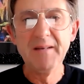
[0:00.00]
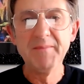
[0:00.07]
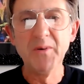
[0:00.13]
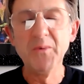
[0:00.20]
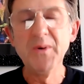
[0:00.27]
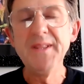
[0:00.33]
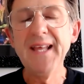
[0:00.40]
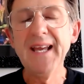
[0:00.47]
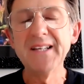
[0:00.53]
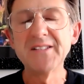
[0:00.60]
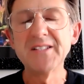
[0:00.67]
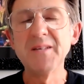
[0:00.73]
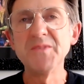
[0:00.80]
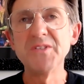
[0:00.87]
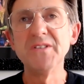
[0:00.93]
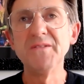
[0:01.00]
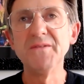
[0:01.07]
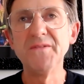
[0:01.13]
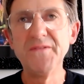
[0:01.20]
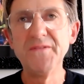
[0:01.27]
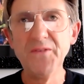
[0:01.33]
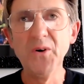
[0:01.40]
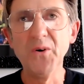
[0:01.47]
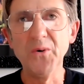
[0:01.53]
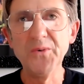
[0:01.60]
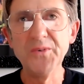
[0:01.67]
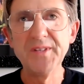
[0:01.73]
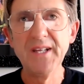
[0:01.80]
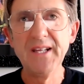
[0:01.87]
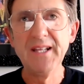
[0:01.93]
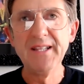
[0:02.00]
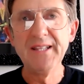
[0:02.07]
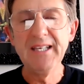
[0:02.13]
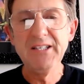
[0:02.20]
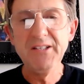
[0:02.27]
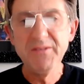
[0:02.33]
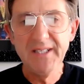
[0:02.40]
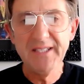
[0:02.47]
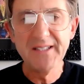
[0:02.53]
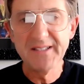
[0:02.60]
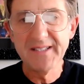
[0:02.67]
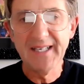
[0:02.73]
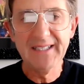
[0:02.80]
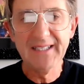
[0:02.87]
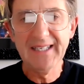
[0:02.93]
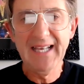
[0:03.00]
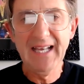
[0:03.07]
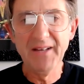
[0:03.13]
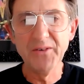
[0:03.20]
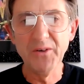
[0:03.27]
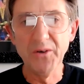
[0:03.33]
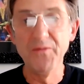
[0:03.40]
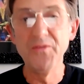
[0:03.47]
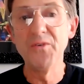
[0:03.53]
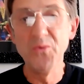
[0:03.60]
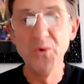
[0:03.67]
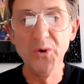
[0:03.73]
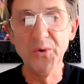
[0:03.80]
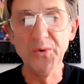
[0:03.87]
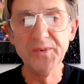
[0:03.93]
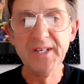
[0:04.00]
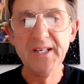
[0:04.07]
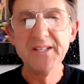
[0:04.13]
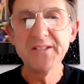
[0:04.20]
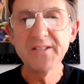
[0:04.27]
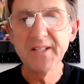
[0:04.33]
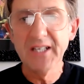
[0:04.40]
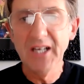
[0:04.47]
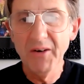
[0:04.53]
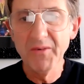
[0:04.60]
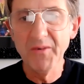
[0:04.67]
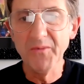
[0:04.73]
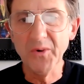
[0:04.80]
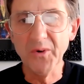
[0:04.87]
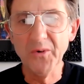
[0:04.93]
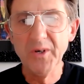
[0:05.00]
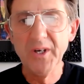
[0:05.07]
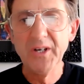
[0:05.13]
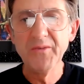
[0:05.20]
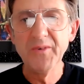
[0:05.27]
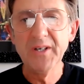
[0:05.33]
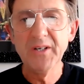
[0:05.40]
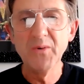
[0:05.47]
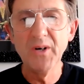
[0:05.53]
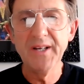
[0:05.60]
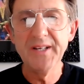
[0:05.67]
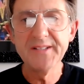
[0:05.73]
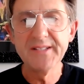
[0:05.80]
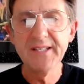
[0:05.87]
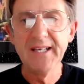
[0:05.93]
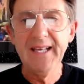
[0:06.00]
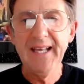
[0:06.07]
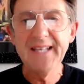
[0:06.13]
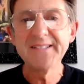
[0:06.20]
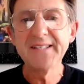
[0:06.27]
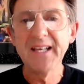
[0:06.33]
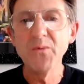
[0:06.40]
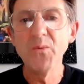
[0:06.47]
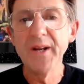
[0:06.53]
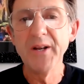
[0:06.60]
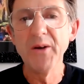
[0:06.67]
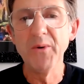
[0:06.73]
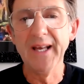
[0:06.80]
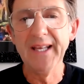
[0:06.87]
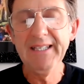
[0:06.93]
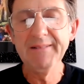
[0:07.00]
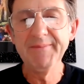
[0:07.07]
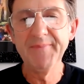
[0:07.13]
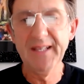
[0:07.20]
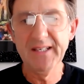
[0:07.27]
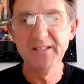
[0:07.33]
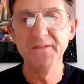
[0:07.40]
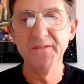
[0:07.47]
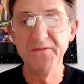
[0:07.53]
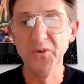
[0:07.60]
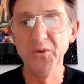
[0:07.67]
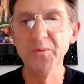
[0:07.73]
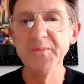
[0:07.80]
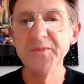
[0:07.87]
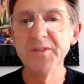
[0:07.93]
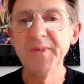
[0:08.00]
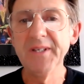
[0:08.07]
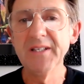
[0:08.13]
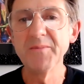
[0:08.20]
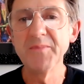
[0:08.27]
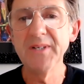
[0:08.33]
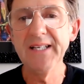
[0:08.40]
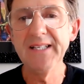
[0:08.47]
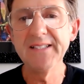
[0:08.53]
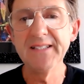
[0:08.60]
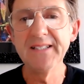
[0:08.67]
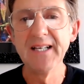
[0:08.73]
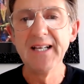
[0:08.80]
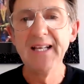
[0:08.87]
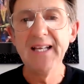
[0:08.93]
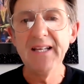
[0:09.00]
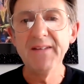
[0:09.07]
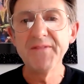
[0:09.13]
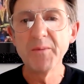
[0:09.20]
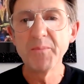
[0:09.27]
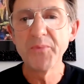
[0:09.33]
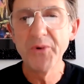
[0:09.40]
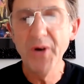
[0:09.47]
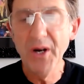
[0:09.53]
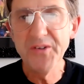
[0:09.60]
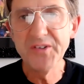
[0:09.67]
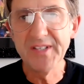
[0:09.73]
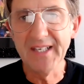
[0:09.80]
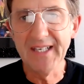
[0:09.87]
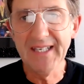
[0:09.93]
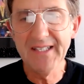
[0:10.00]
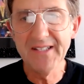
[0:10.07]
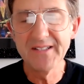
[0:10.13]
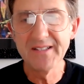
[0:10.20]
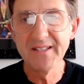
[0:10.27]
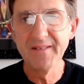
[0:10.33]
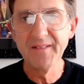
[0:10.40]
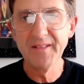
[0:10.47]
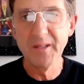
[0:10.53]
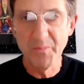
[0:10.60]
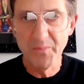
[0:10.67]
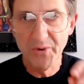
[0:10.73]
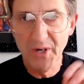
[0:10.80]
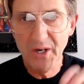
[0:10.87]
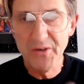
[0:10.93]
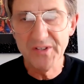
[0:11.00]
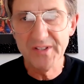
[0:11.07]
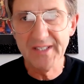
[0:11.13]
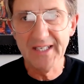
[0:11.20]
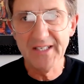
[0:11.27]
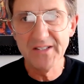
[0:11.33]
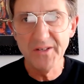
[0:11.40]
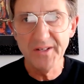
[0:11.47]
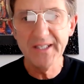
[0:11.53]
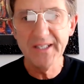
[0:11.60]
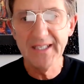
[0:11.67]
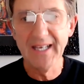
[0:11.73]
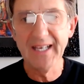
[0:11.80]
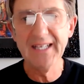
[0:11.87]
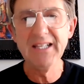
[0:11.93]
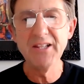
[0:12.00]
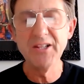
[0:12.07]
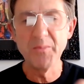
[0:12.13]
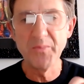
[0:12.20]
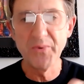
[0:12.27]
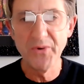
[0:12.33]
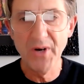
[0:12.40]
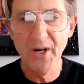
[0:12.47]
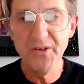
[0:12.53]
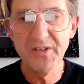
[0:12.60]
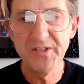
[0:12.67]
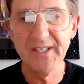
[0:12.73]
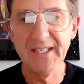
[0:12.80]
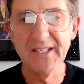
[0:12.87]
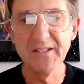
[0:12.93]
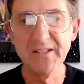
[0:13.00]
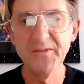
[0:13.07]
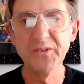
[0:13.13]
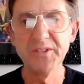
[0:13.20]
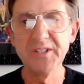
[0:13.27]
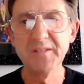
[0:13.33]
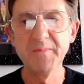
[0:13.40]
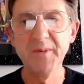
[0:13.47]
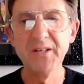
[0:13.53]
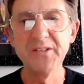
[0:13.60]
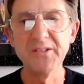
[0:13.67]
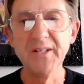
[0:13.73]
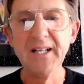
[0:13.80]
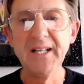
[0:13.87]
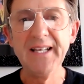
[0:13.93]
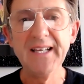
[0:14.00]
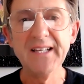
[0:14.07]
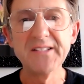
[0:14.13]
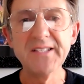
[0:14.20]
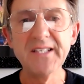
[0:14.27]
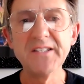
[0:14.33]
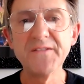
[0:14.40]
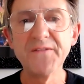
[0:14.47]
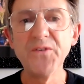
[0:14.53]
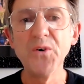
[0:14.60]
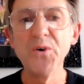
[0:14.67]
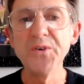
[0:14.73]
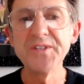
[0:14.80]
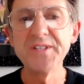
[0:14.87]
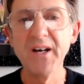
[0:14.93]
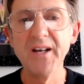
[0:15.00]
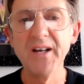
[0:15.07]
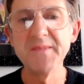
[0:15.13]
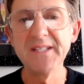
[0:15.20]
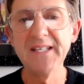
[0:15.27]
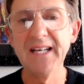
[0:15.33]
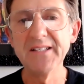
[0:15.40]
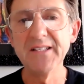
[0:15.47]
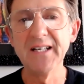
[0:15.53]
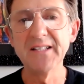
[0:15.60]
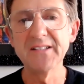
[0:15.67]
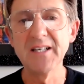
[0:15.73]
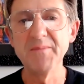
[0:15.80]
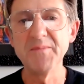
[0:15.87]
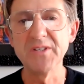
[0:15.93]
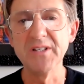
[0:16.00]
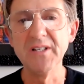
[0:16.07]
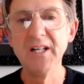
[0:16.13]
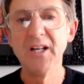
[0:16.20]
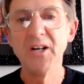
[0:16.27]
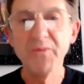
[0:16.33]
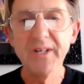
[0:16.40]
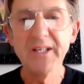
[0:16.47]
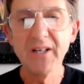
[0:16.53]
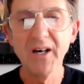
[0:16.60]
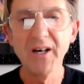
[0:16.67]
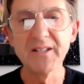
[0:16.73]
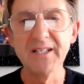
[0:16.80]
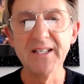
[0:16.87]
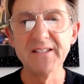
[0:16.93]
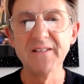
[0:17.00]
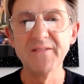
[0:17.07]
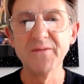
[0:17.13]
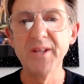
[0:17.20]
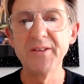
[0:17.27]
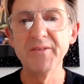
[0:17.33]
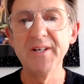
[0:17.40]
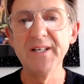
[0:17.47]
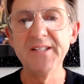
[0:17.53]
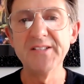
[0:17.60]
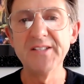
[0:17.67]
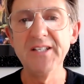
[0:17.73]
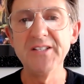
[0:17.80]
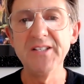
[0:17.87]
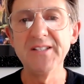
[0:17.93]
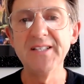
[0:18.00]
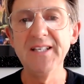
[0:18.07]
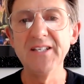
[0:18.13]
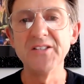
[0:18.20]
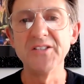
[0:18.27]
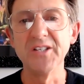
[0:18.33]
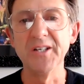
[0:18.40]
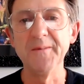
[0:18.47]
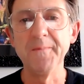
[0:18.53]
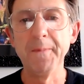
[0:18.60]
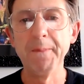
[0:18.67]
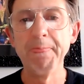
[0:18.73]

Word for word: But when that exemption falls, then you need to take account of the rules. So the current rule requires SA108, that's a form, to be completed if the proceeds, not the gain, the proceeds of your disposal exceeds 4 times the annual exemption, regardless of whether an ECGT is due.